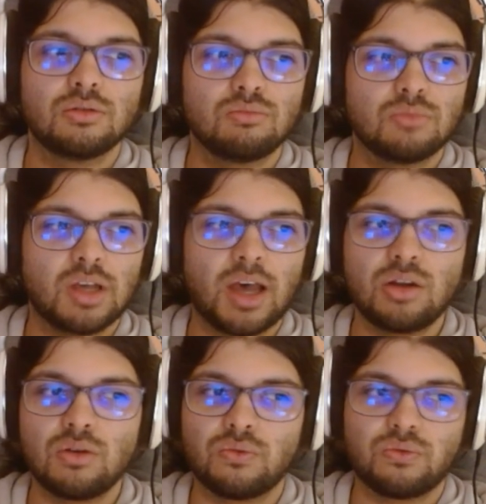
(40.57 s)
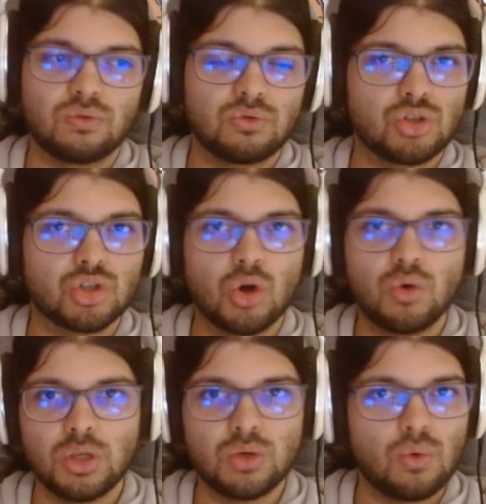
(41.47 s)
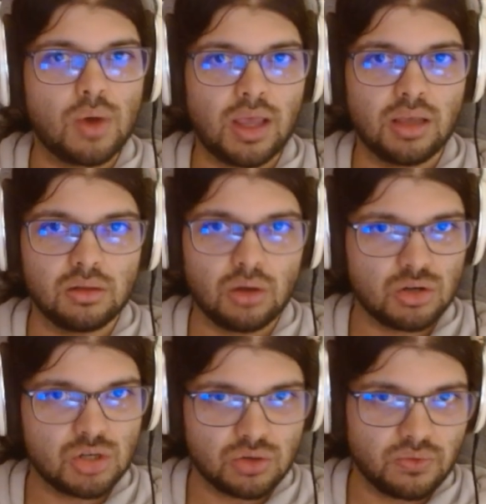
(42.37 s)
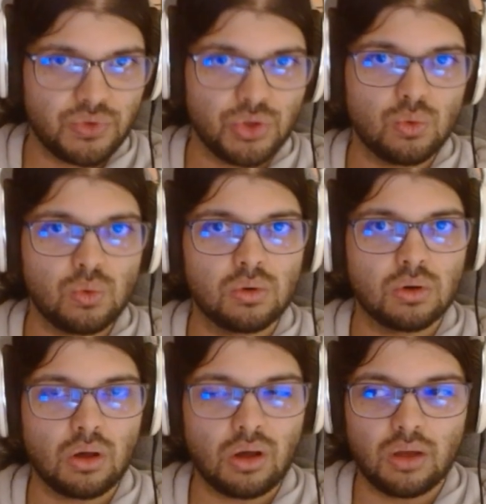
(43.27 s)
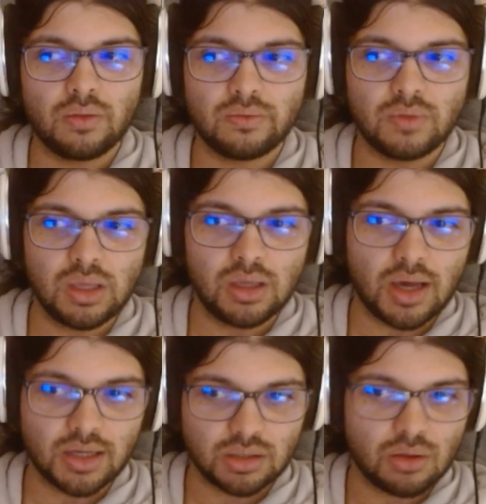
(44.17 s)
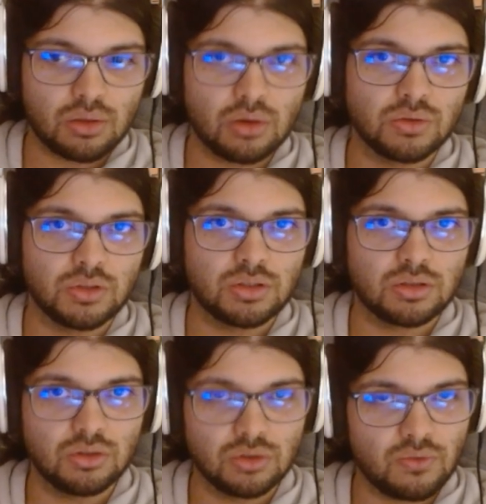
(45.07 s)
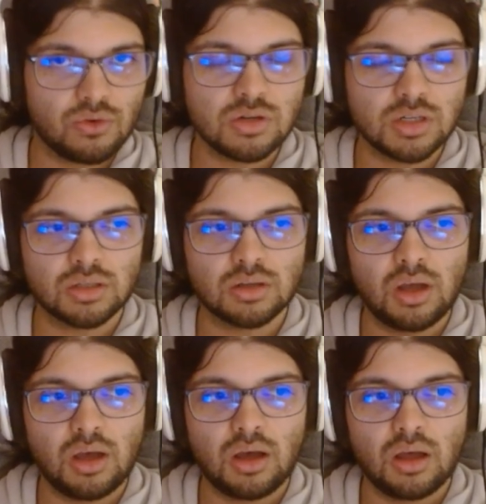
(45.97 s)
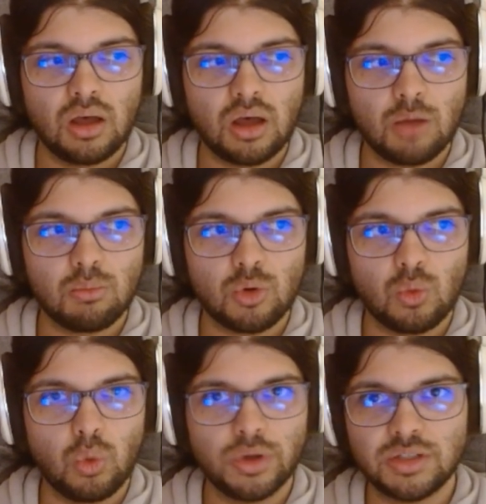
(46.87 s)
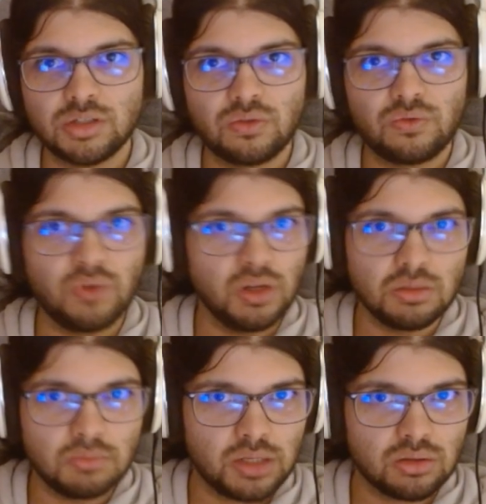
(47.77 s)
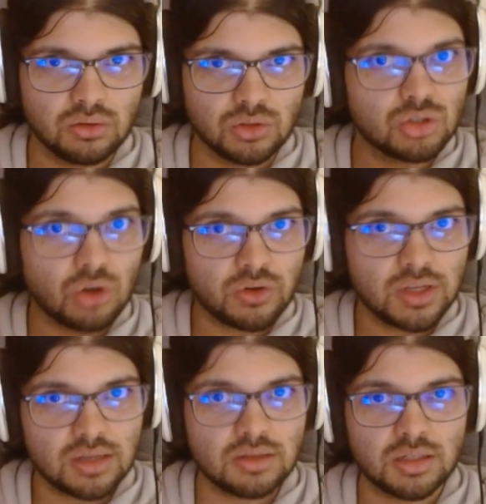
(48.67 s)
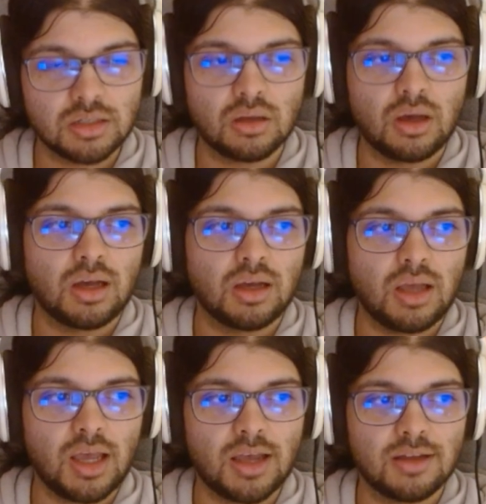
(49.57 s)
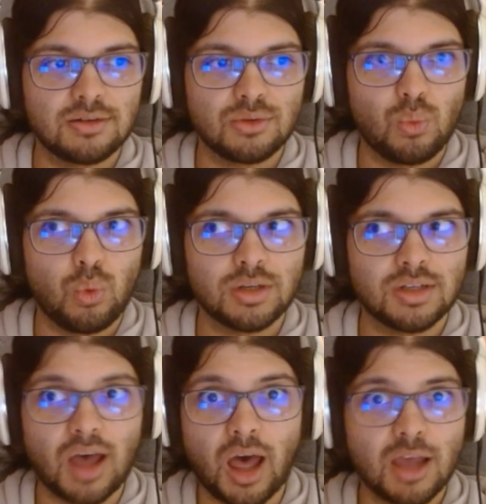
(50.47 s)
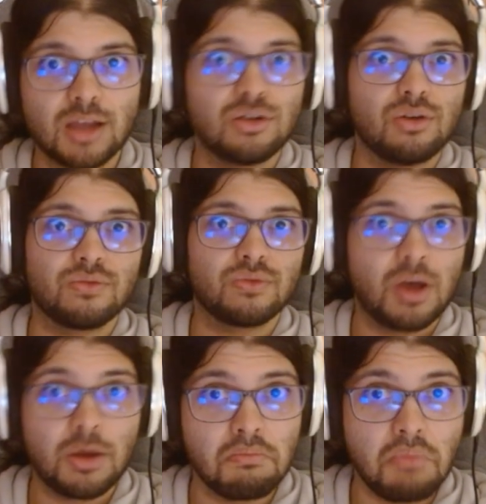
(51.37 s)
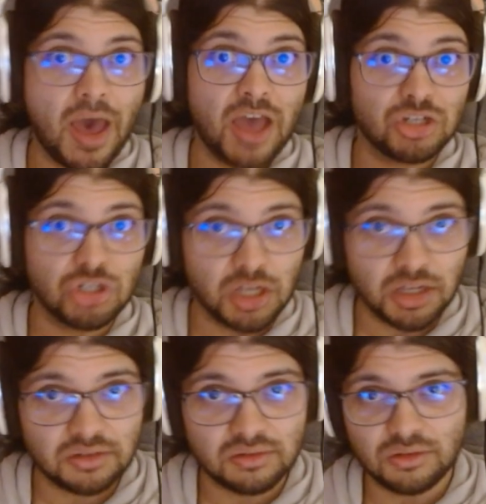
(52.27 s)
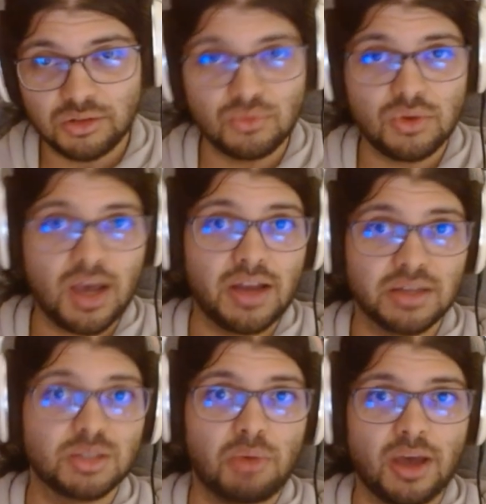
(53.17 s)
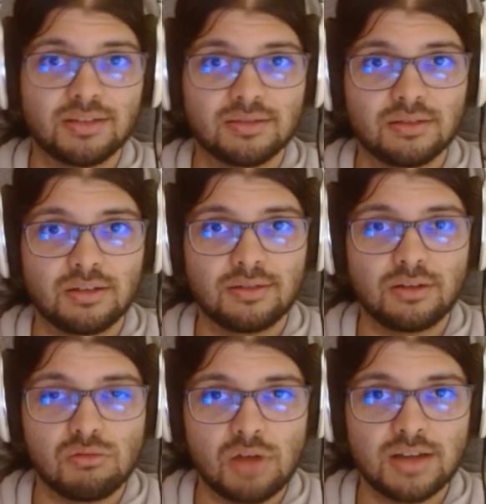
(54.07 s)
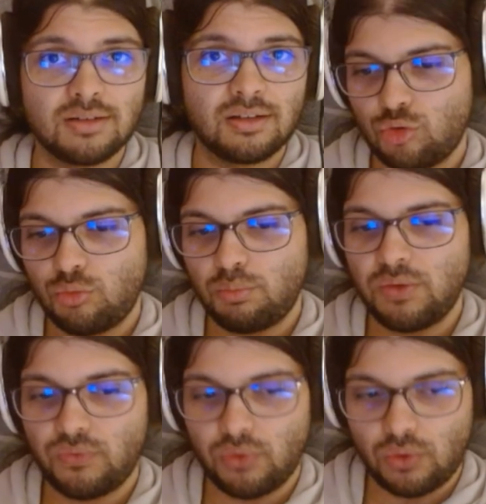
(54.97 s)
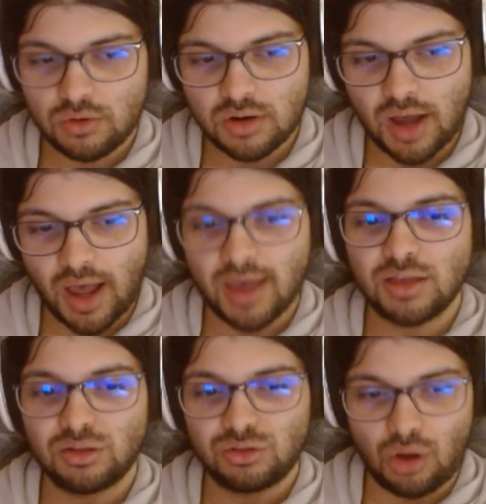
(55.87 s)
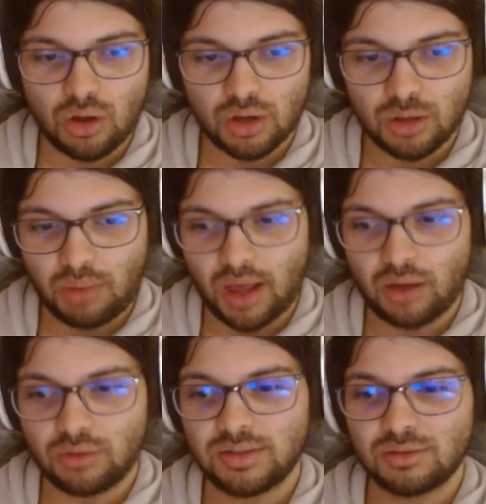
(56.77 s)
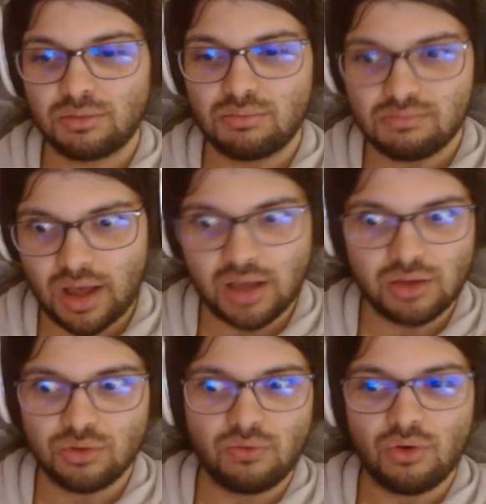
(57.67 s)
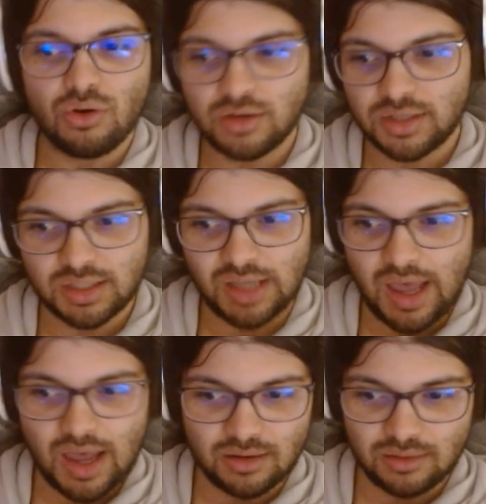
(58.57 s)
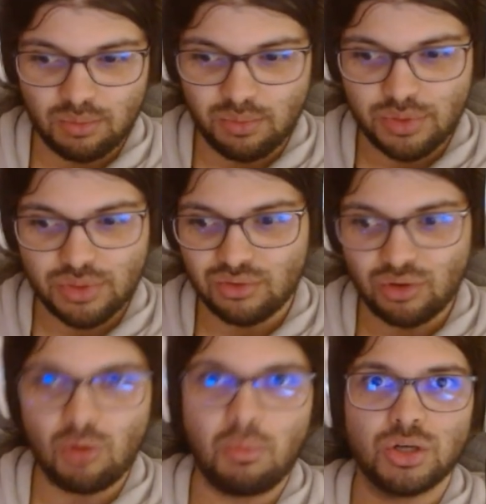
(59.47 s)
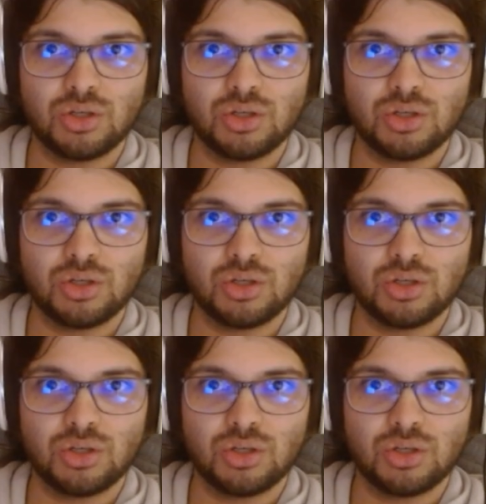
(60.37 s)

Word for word: kind of show you a larger view on the Exathos universe, um, what its fundamental story is, and what kind of magic you can expect, all right? Before I talk about my universe and throw a bunch